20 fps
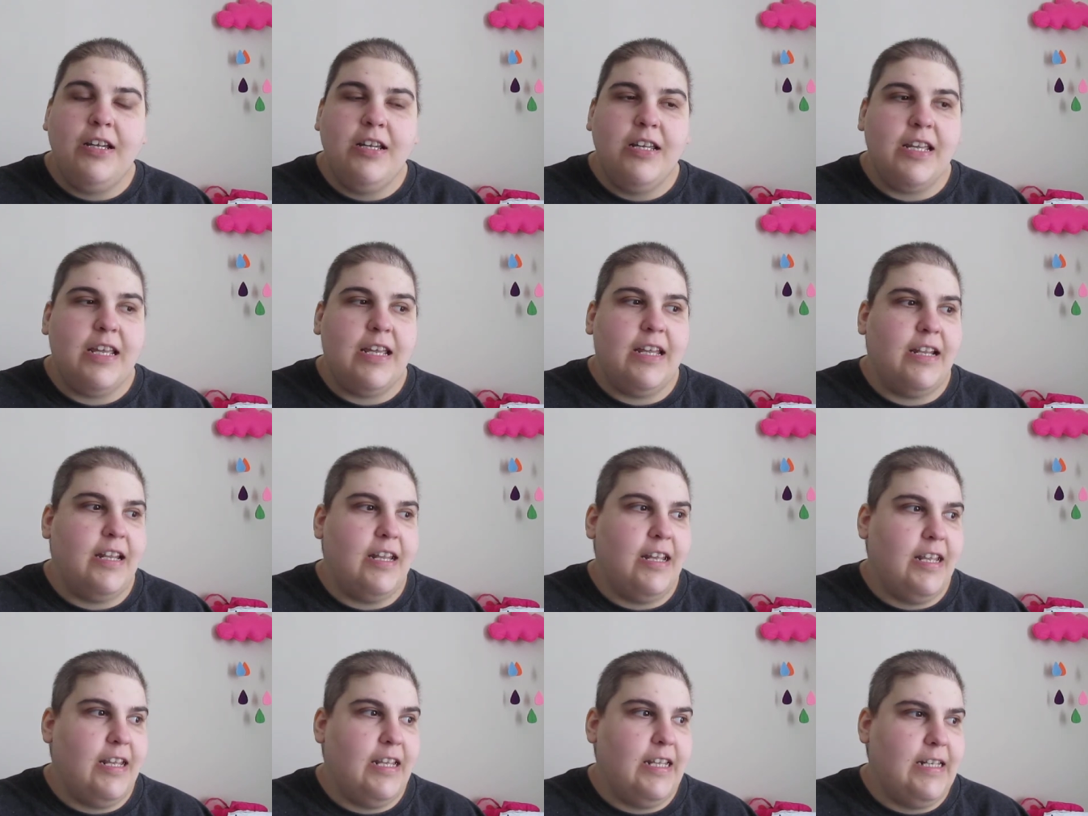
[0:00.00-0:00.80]
It
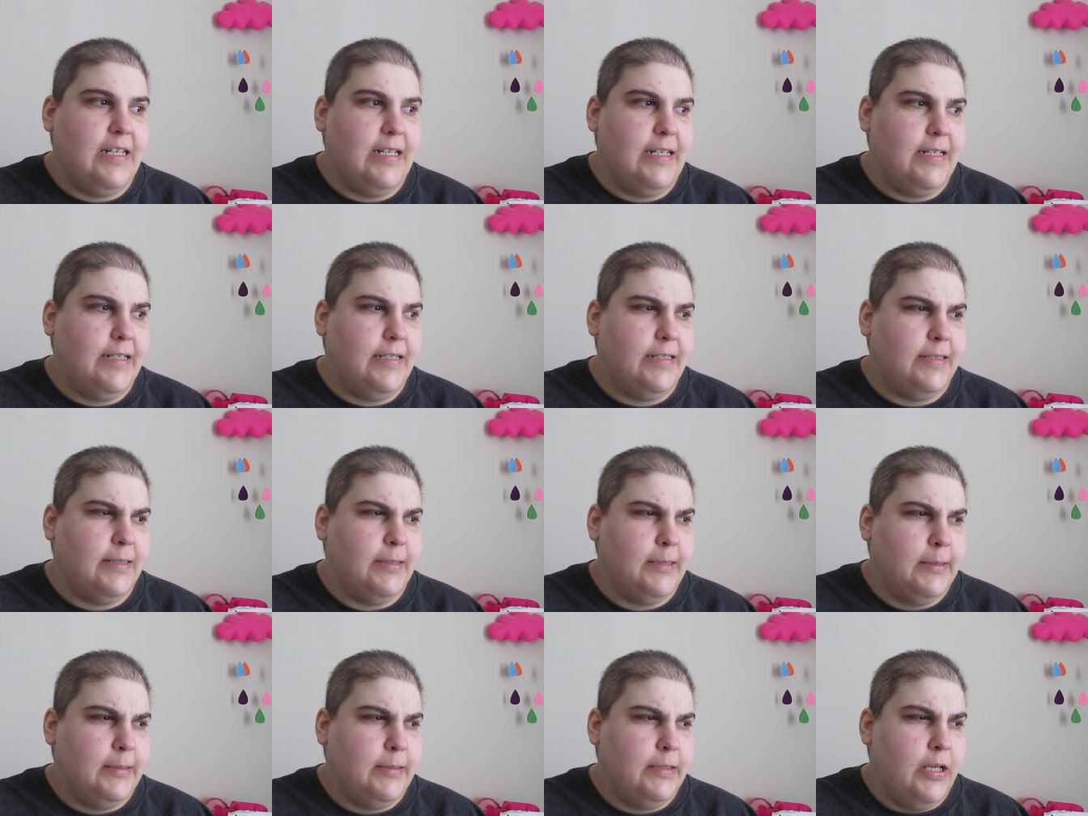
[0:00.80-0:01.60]
is
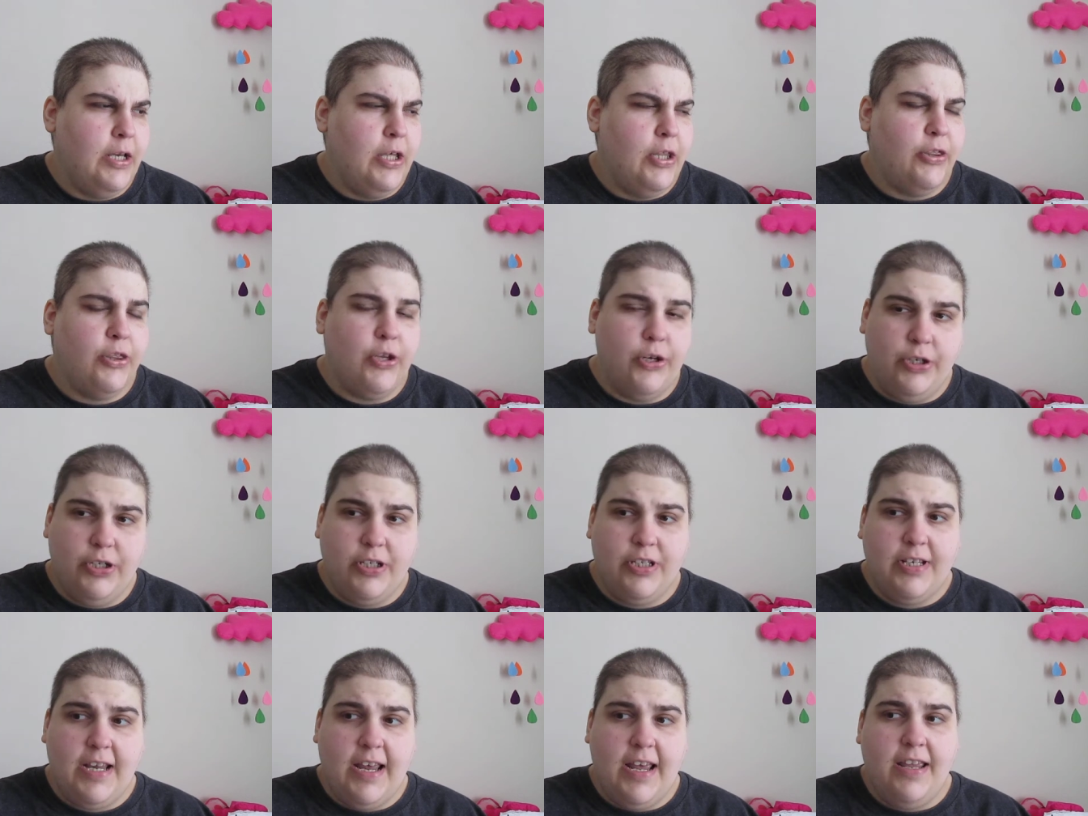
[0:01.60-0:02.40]

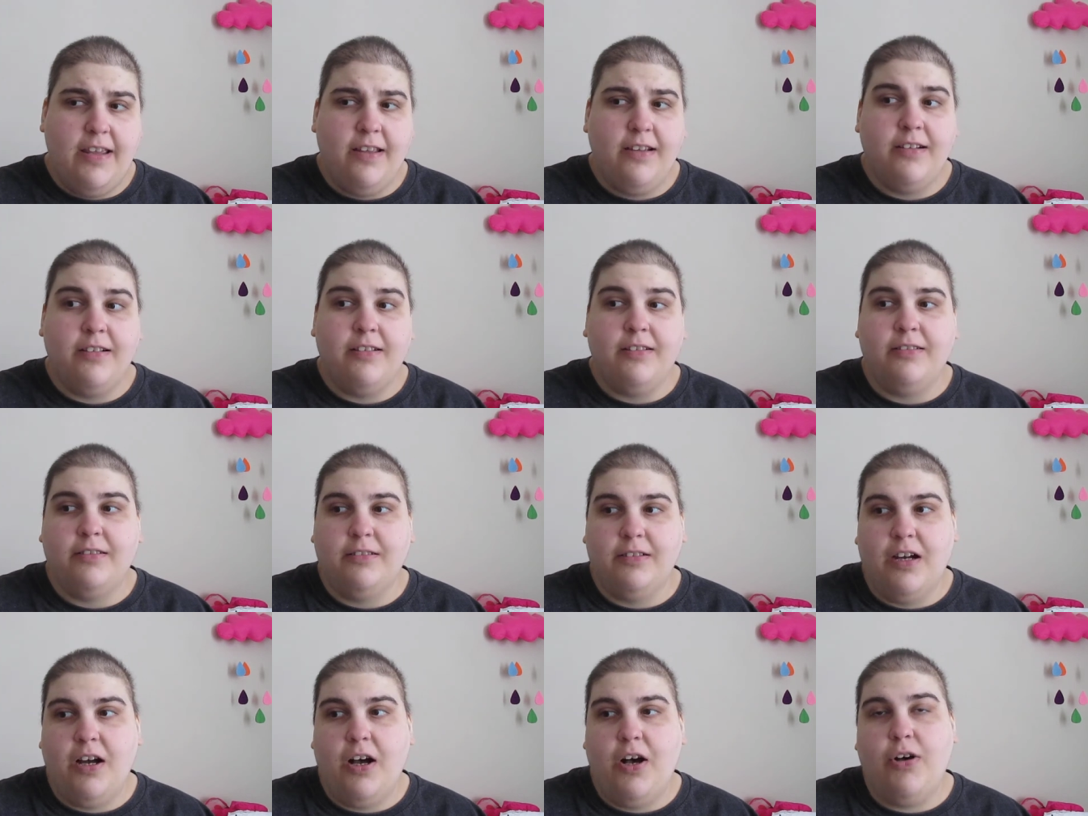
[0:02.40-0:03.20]
Thursday
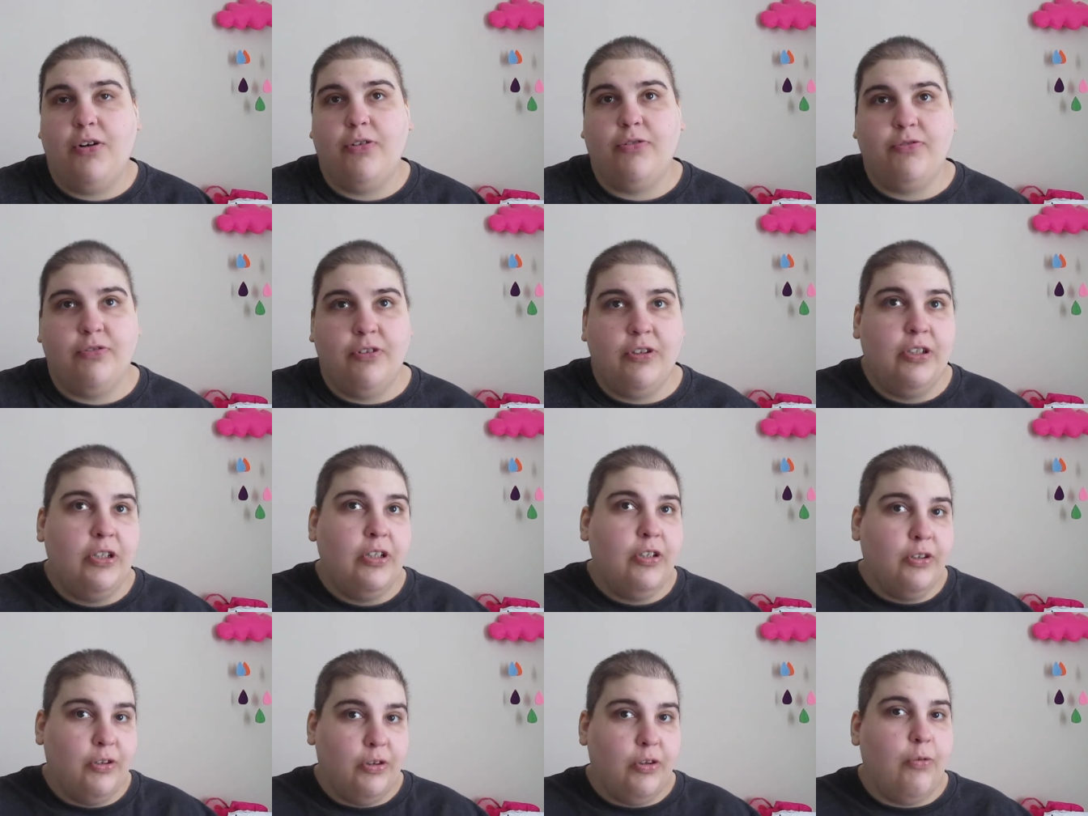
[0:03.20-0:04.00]
of
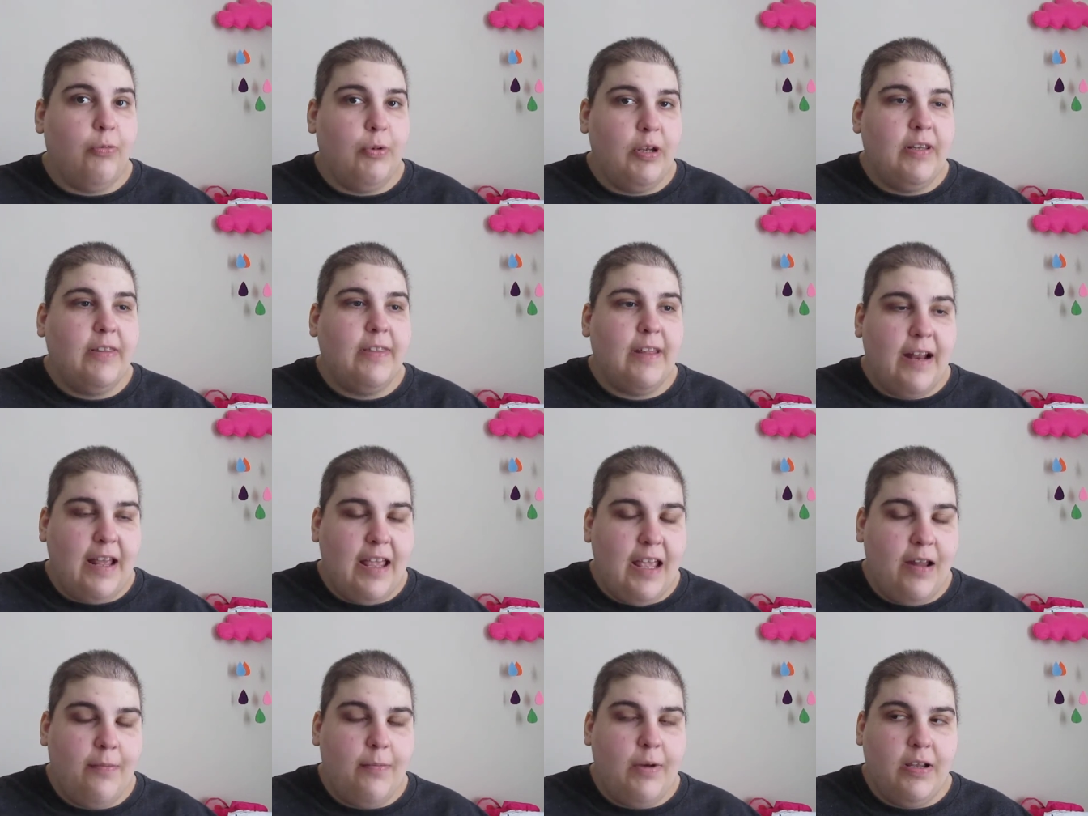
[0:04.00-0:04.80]
the week that I
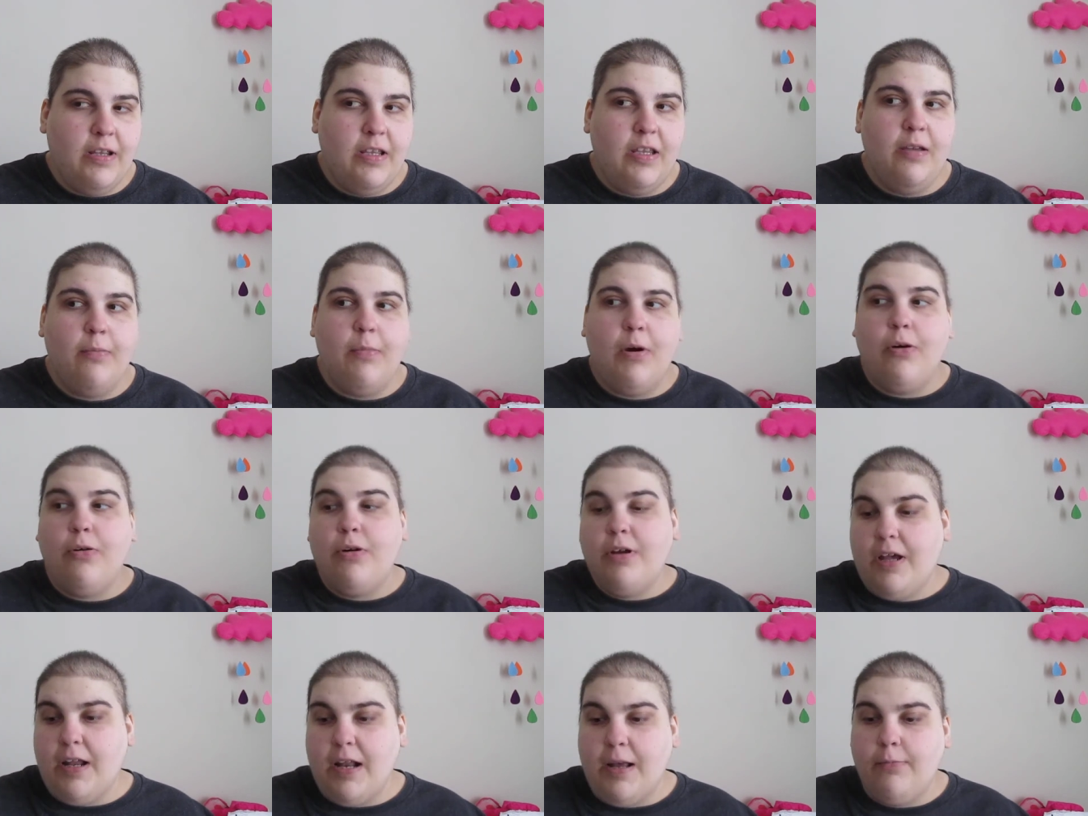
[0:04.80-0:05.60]
had my chemo,
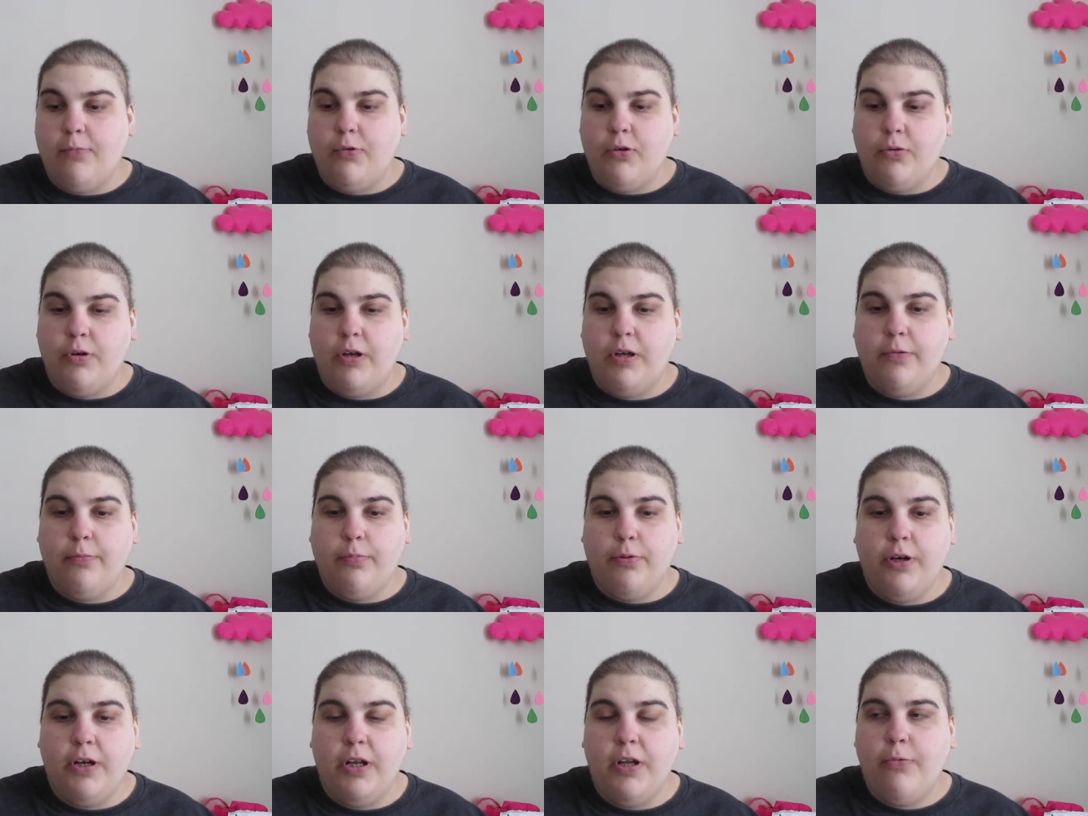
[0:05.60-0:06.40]
and I'm doing
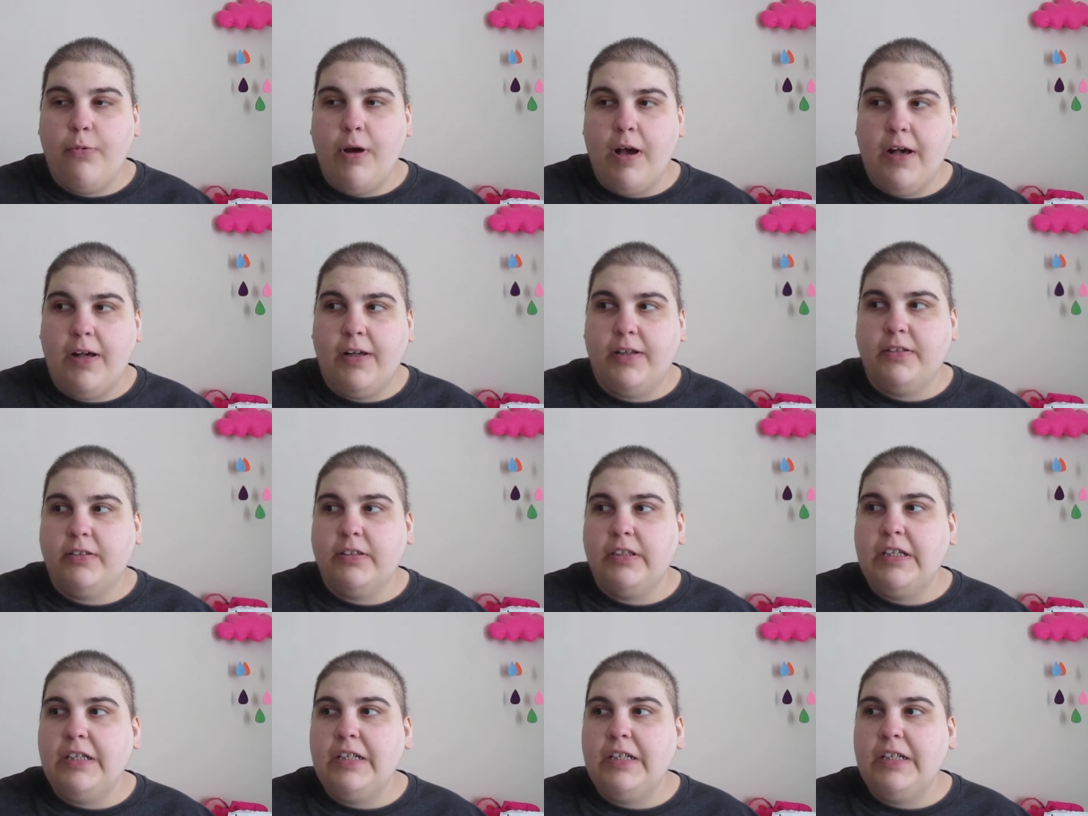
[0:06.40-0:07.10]
pretty well.